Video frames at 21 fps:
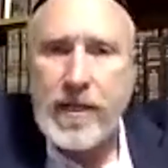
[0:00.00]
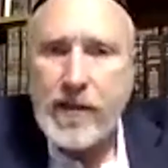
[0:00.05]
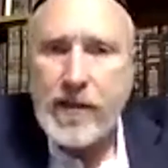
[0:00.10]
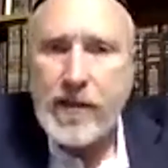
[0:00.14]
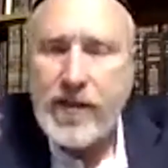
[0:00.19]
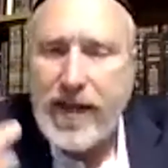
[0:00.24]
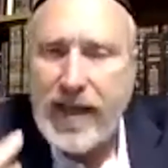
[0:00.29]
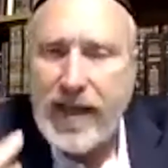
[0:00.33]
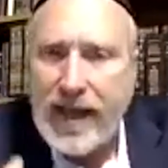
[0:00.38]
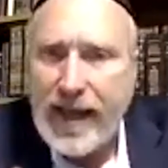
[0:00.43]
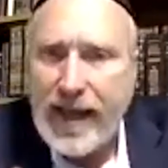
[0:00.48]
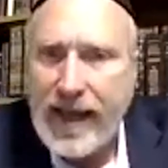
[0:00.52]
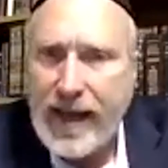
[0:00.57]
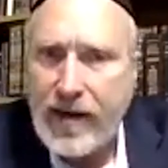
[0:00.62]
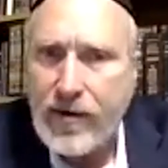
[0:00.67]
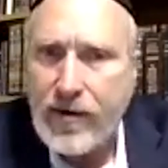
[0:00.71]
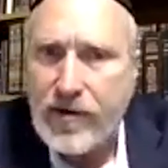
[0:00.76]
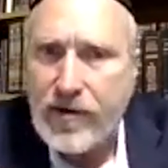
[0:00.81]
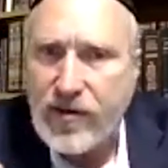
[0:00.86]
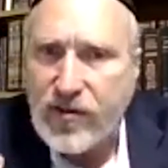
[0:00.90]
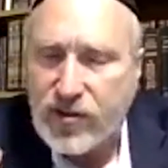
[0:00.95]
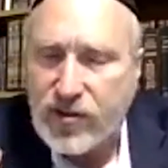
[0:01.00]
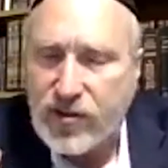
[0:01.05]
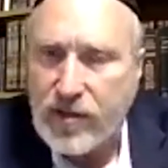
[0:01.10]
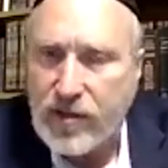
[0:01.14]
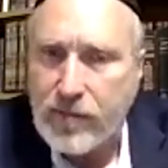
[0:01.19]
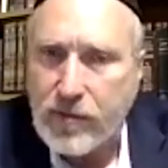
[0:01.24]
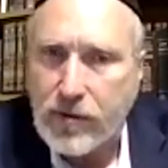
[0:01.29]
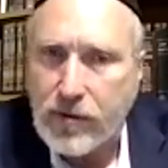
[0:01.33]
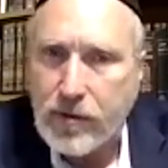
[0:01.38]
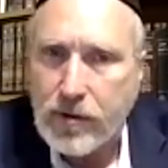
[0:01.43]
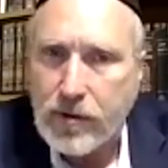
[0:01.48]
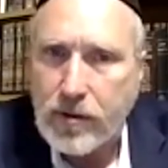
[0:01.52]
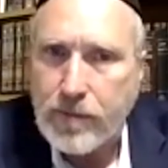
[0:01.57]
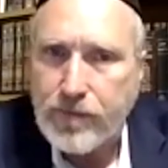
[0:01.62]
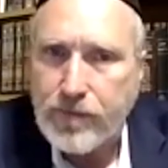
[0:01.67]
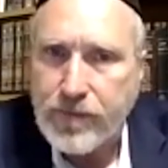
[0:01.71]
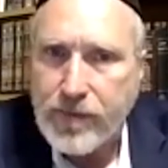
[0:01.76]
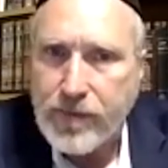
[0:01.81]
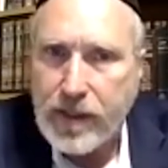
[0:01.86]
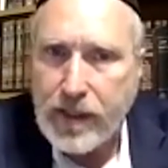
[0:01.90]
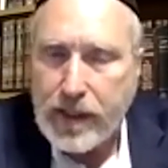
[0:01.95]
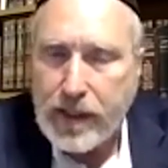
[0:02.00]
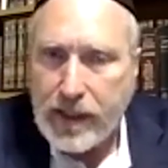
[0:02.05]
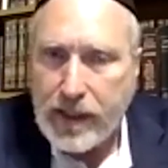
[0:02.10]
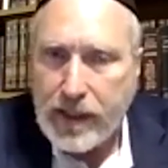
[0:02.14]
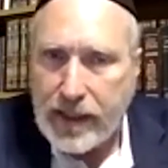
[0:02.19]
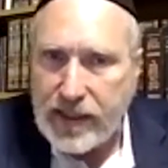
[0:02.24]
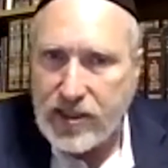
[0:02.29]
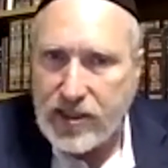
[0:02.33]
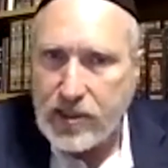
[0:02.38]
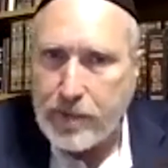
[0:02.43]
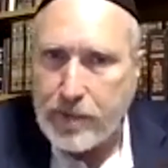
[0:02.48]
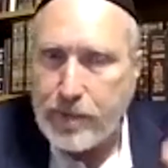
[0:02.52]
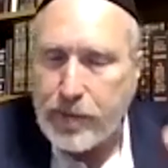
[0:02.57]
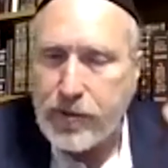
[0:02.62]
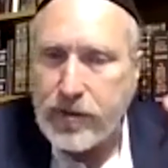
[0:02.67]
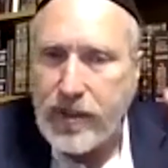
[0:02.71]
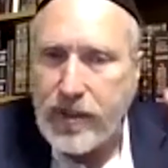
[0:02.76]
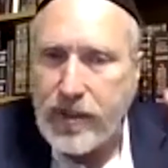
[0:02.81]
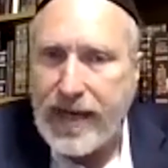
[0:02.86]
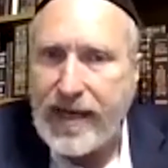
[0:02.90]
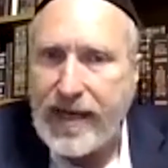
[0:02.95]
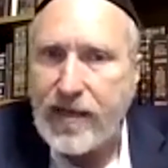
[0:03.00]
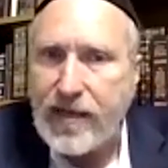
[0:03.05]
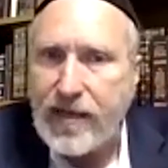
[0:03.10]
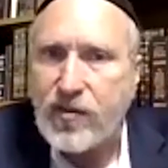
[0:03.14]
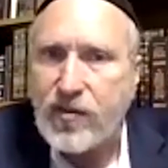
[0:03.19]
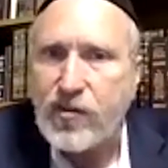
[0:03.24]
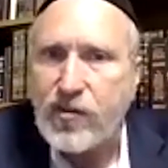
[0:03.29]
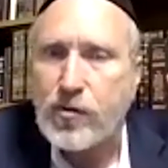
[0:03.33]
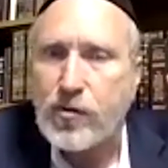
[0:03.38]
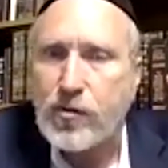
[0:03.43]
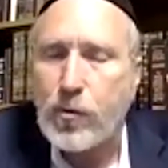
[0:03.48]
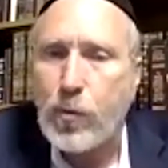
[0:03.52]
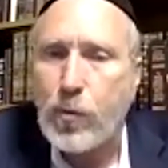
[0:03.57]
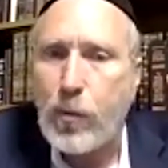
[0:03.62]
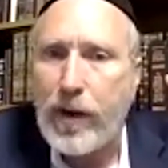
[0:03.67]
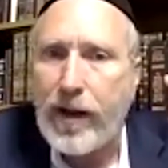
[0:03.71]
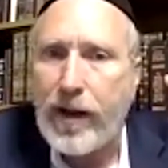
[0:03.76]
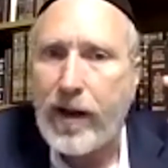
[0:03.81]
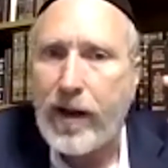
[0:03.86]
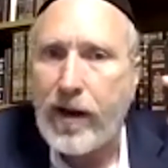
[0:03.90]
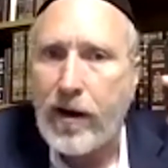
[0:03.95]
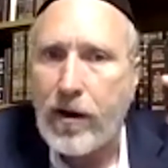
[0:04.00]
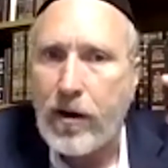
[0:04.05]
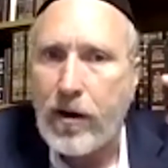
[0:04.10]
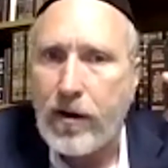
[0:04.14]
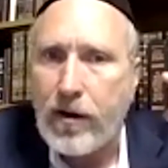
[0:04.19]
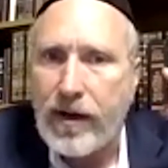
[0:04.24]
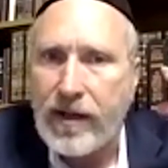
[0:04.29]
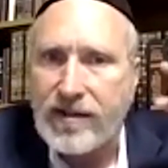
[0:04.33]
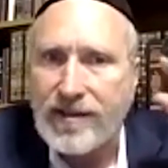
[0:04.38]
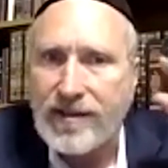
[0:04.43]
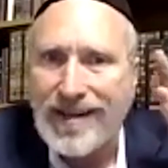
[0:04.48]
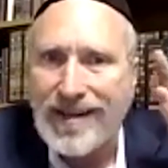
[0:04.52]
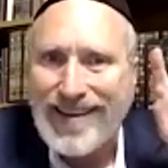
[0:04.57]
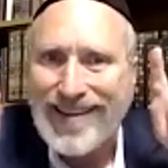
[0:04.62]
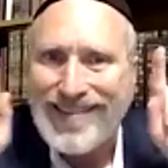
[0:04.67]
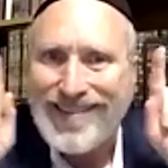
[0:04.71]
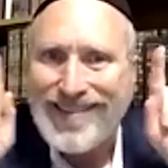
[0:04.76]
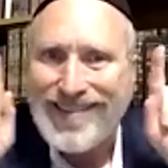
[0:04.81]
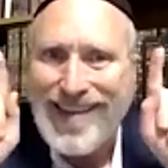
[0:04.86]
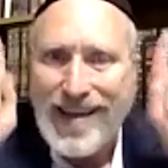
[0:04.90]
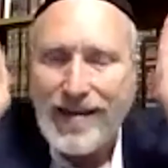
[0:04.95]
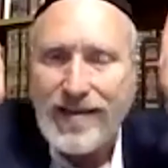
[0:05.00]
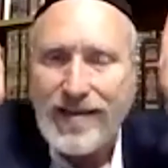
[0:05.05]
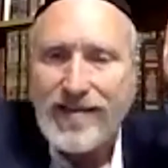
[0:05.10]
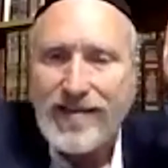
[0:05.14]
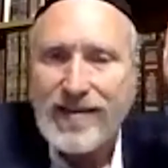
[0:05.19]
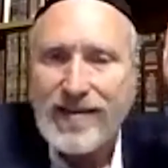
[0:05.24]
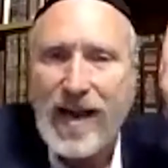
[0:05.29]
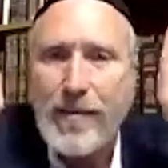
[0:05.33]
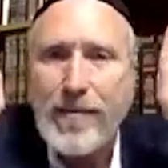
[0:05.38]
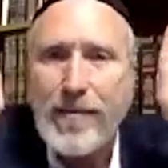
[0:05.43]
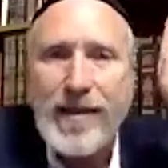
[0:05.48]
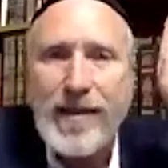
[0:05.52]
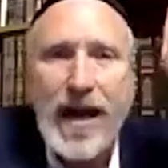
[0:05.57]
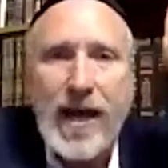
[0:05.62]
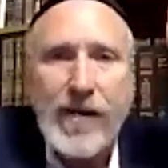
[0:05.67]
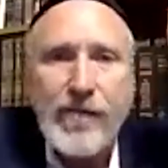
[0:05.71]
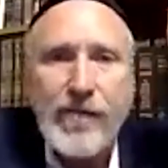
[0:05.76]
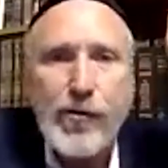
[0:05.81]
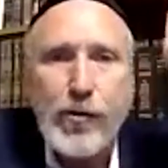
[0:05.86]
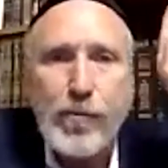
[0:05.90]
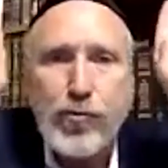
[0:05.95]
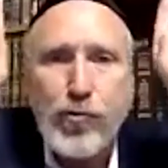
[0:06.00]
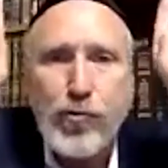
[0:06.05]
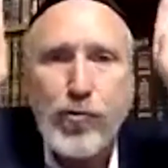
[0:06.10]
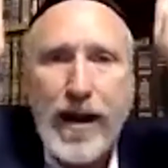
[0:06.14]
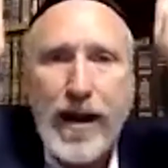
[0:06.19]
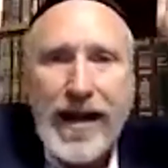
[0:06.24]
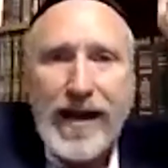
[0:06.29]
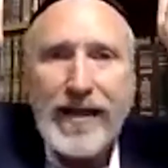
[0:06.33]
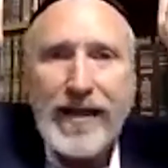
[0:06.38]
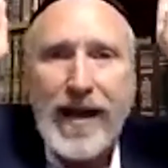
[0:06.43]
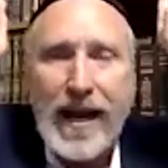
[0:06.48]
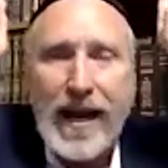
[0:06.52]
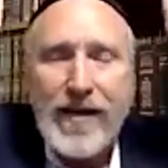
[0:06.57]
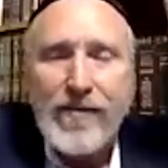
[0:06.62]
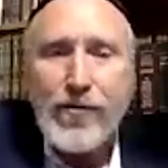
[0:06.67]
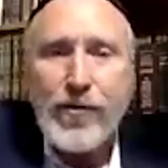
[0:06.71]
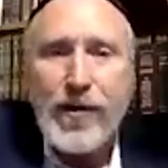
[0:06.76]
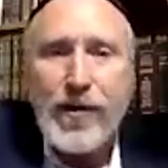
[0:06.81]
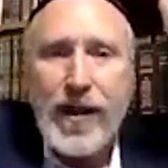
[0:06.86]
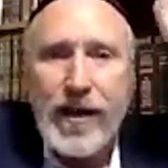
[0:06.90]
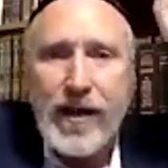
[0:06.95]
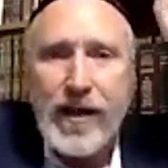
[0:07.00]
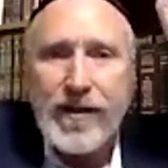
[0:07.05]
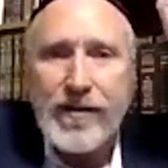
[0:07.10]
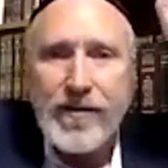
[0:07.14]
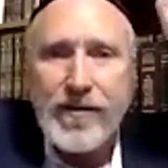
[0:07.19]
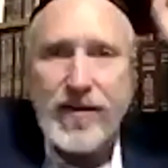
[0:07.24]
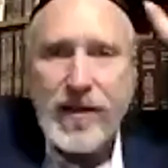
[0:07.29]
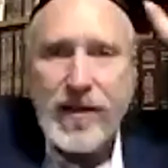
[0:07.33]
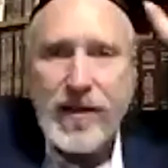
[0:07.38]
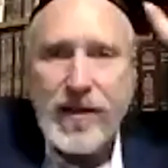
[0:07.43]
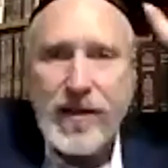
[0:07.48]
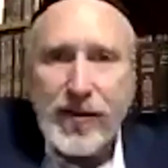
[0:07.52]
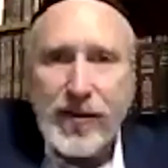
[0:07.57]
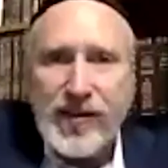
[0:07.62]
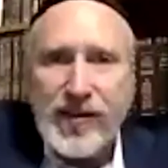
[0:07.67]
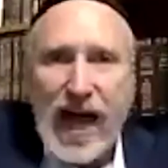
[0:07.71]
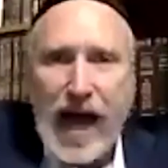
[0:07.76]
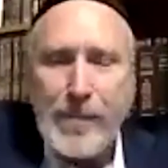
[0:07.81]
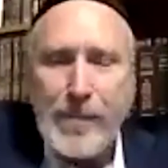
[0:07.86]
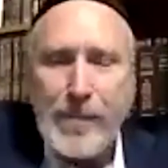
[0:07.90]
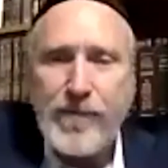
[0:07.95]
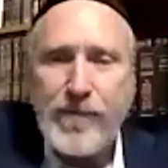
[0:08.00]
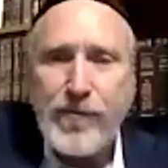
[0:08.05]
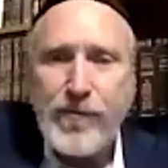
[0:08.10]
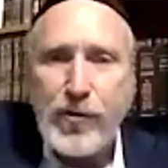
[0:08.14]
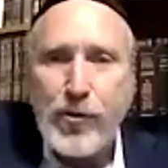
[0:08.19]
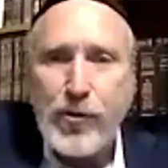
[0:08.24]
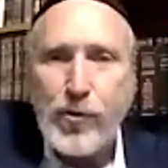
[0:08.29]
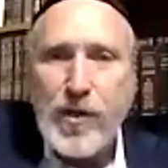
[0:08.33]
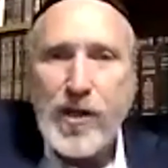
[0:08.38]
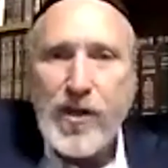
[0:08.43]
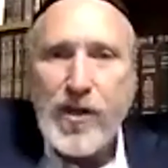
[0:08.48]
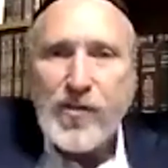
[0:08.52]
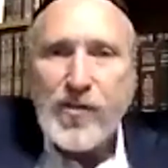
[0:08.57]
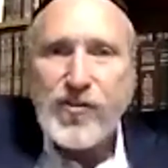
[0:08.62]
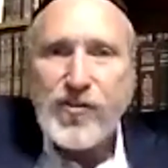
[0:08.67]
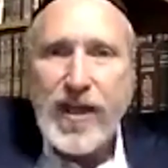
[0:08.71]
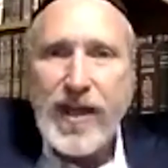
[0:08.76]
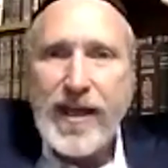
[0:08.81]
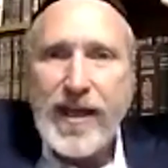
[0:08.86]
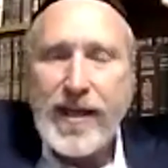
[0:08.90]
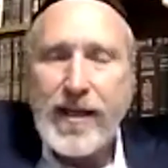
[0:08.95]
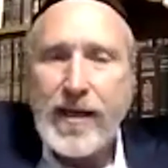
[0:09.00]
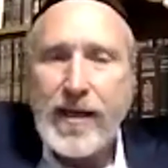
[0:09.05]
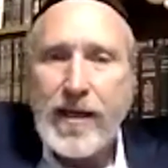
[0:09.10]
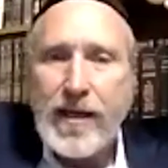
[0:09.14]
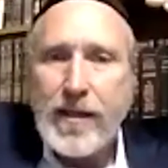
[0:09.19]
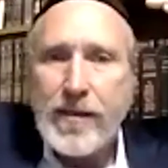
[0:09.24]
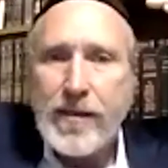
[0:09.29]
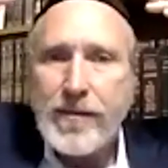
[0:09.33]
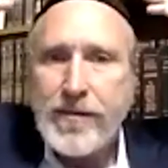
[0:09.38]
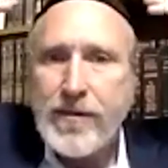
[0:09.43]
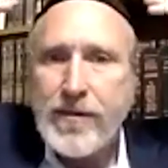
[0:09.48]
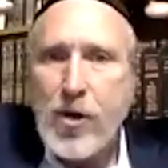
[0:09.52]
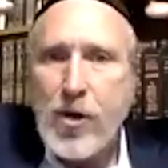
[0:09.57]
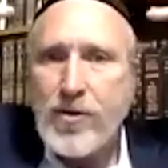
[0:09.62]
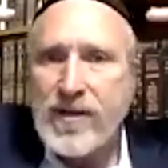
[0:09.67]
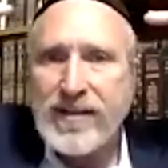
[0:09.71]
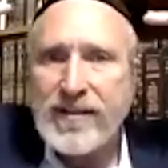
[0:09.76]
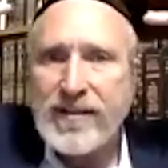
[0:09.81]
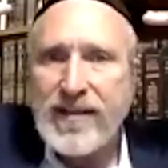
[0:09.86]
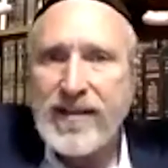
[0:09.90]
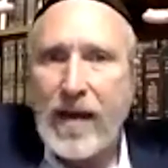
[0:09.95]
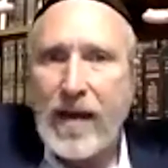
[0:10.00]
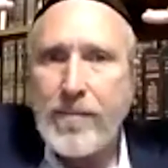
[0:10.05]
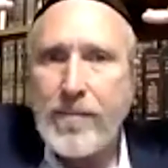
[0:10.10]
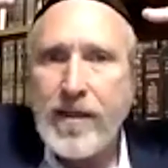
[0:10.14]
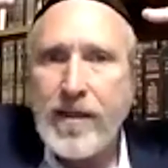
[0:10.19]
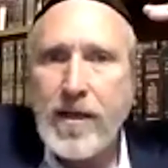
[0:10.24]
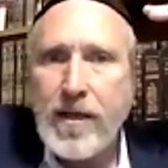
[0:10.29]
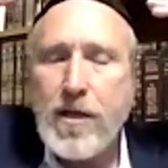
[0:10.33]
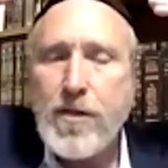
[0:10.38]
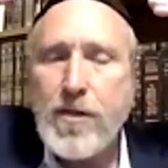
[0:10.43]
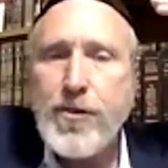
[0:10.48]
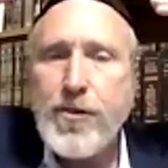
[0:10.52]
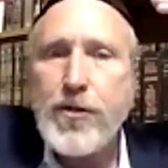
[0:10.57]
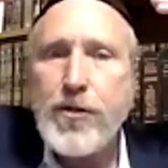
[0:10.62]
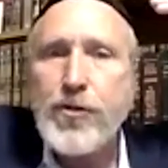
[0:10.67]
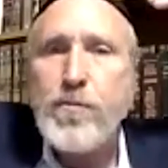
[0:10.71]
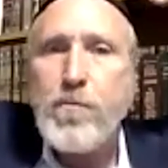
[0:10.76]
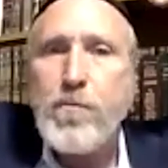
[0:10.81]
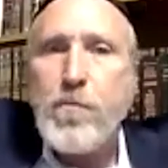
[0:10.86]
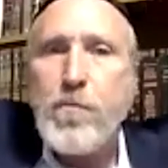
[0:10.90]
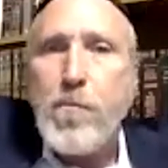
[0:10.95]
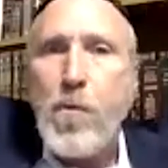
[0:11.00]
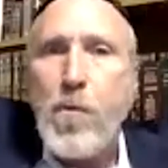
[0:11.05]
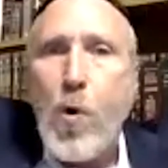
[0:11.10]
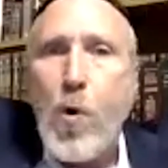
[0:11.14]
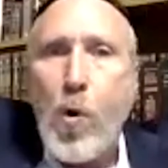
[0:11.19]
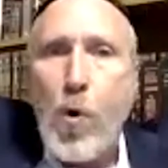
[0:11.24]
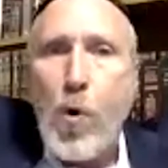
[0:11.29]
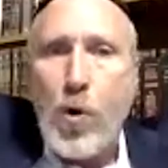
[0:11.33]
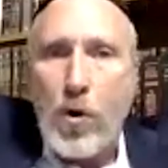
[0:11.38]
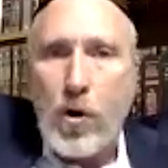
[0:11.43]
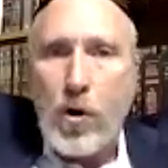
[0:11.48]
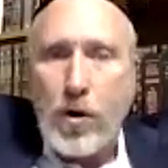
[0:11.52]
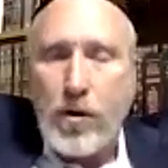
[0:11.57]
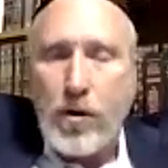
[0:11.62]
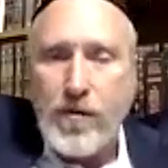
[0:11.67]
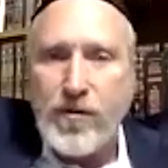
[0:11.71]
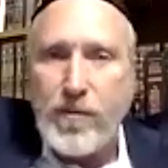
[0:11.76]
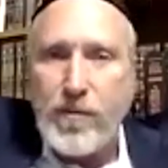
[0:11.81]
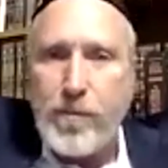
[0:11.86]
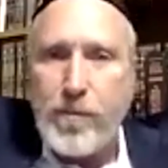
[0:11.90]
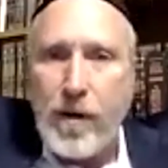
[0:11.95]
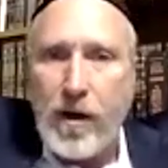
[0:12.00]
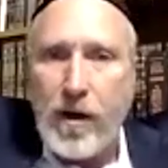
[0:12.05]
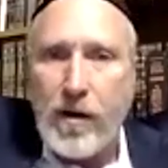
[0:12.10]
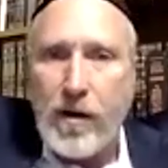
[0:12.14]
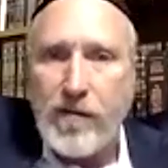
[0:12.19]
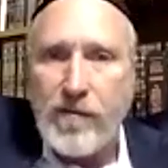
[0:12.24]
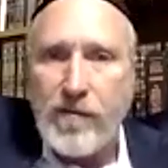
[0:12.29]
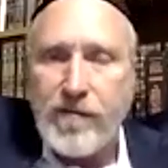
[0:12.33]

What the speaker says: The hair is similar. It's a place where it's like antennas coming out of your brain, out of your head, the top of you, saying, no, you have to top me. There's more. There's above.